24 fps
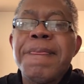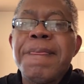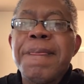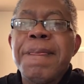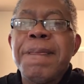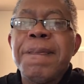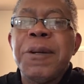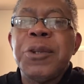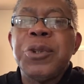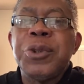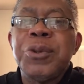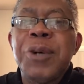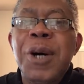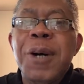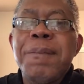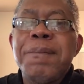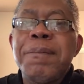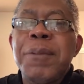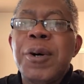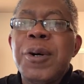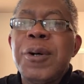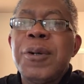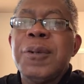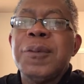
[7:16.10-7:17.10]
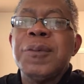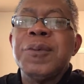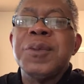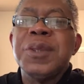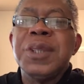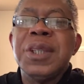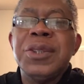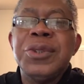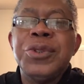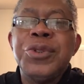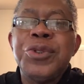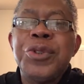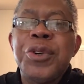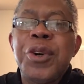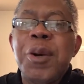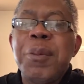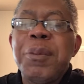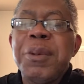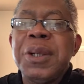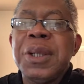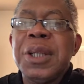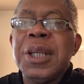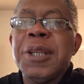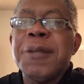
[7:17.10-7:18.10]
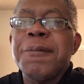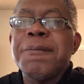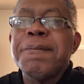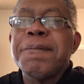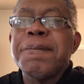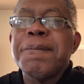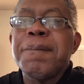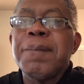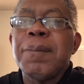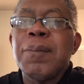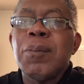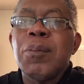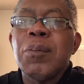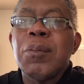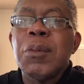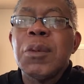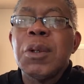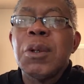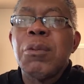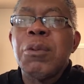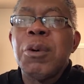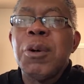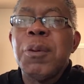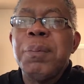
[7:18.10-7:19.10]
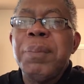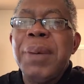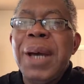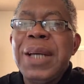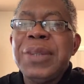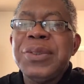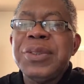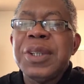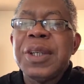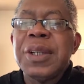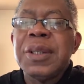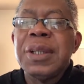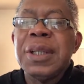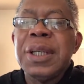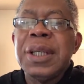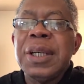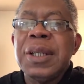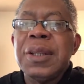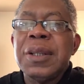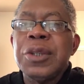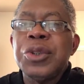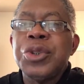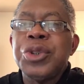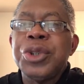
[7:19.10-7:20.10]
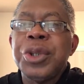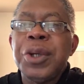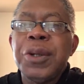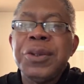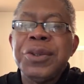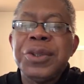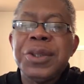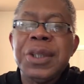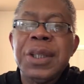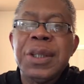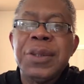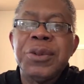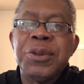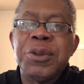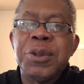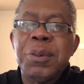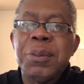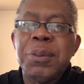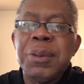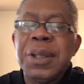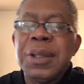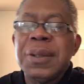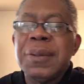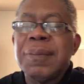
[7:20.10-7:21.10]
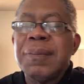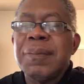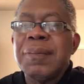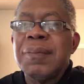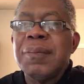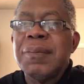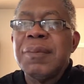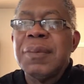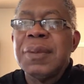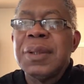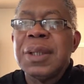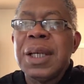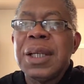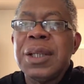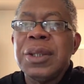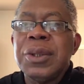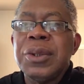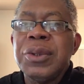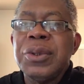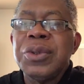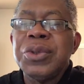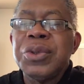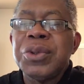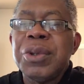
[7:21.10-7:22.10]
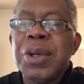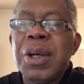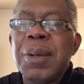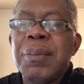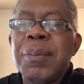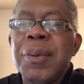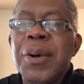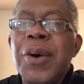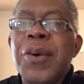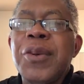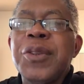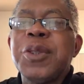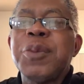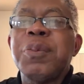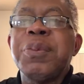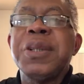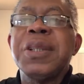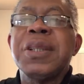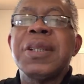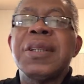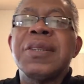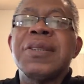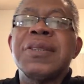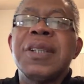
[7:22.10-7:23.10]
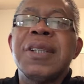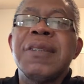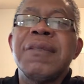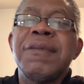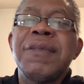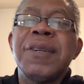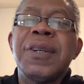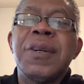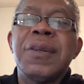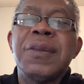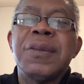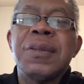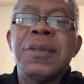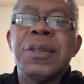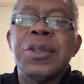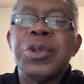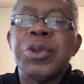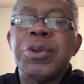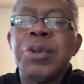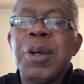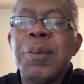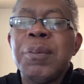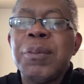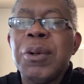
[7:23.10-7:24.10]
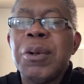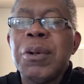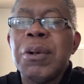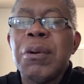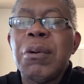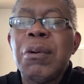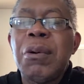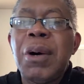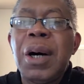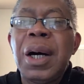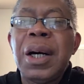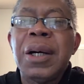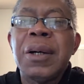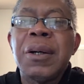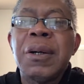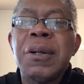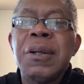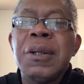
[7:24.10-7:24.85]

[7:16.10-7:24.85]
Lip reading: The trombones in Germany were basically the church instrument. They used trombones because they felt the trombone choir